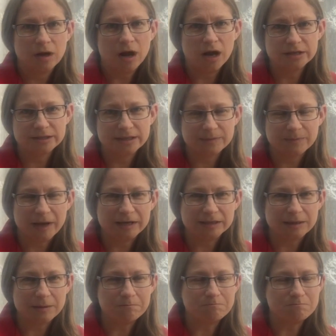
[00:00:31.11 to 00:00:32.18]
I used to
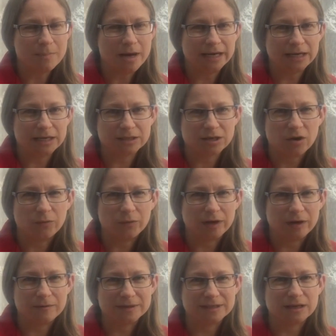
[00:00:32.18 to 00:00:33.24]
spend many a time when
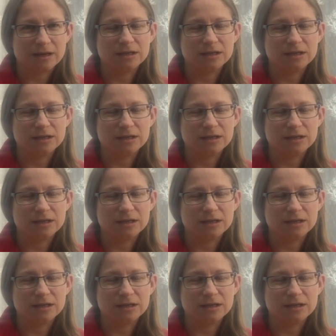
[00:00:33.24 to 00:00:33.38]
I was